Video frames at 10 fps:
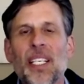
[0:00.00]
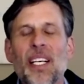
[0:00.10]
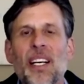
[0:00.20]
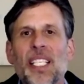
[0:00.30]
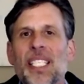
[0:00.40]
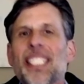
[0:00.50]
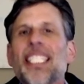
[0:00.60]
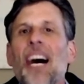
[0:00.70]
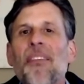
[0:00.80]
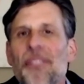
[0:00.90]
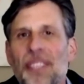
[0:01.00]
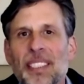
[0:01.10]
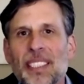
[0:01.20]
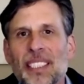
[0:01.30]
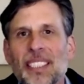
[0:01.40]
stuff
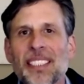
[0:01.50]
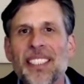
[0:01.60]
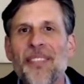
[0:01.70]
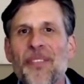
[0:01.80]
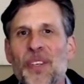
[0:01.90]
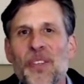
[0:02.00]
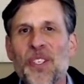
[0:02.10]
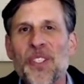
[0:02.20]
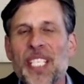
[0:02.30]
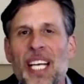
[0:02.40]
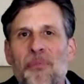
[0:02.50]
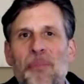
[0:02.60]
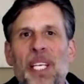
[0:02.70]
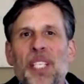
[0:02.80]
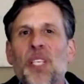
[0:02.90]
future stuff
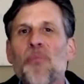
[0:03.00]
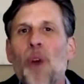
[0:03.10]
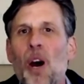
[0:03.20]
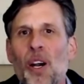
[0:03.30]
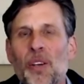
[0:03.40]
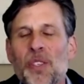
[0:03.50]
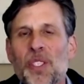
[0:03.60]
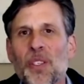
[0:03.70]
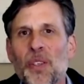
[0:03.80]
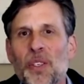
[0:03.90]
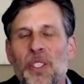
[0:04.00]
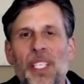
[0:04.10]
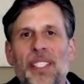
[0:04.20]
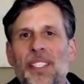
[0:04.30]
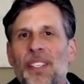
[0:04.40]
being tomorrow's
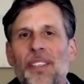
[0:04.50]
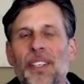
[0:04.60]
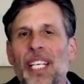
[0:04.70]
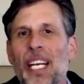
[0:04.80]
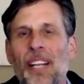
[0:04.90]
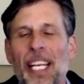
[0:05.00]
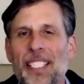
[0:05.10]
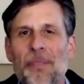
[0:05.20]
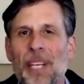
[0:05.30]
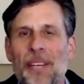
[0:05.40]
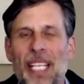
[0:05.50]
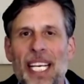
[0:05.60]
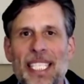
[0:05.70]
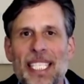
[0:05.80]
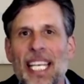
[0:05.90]
solutions or you know like sometimes i like
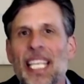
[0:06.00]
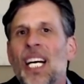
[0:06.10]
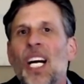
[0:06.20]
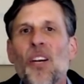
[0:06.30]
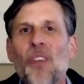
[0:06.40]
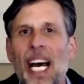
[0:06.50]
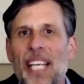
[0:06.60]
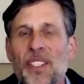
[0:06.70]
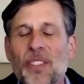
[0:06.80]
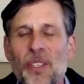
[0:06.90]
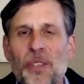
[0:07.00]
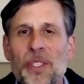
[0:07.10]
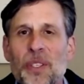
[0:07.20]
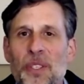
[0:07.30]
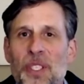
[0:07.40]
to say horizon 2
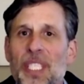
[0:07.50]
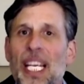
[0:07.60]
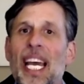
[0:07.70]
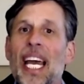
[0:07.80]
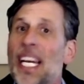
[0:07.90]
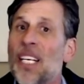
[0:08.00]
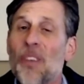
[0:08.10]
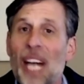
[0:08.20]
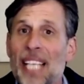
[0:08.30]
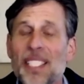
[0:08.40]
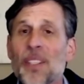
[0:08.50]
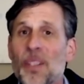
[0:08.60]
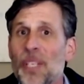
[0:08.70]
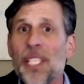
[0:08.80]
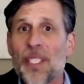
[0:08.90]
solutions and horizon
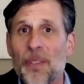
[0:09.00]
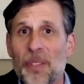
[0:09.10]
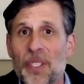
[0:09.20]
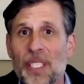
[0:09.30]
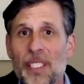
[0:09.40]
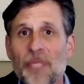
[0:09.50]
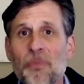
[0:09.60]
3 solutions